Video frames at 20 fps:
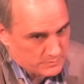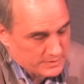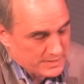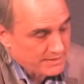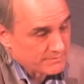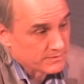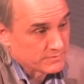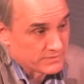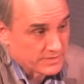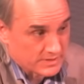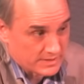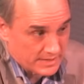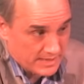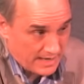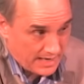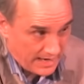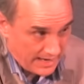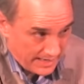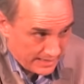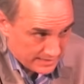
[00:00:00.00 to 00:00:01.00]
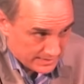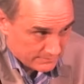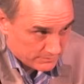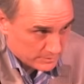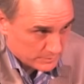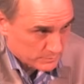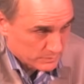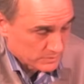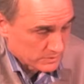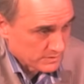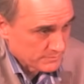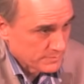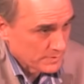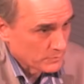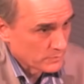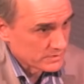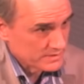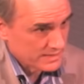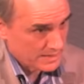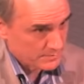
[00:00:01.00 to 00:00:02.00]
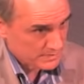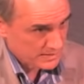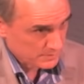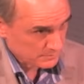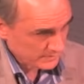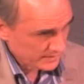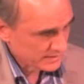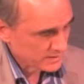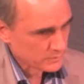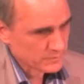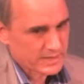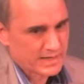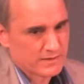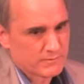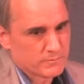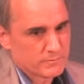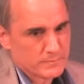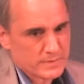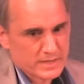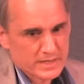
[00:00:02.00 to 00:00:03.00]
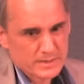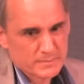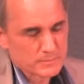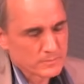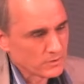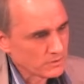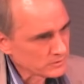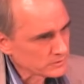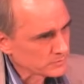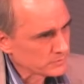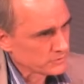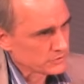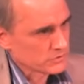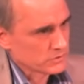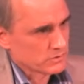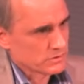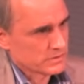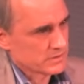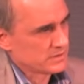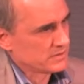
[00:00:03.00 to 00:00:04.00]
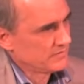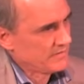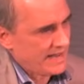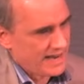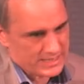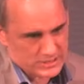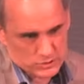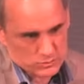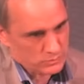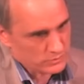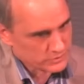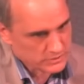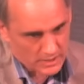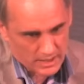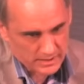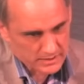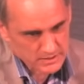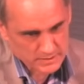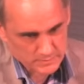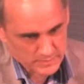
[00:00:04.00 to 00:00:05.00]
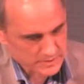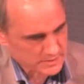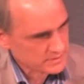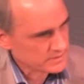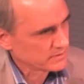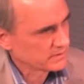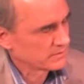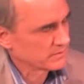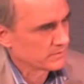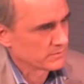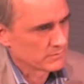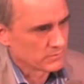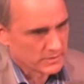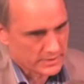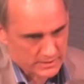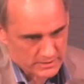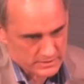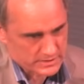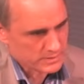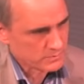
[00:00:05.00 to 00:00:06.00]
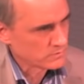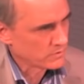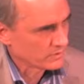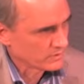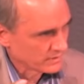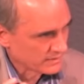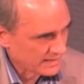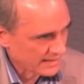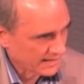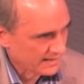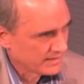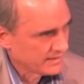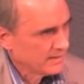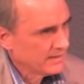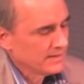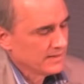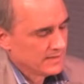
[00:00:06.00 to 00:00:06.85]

We have a very high level of proof, but with Abraham Lincoln, we have many multiple sources of actual documents and letters he wrote and that.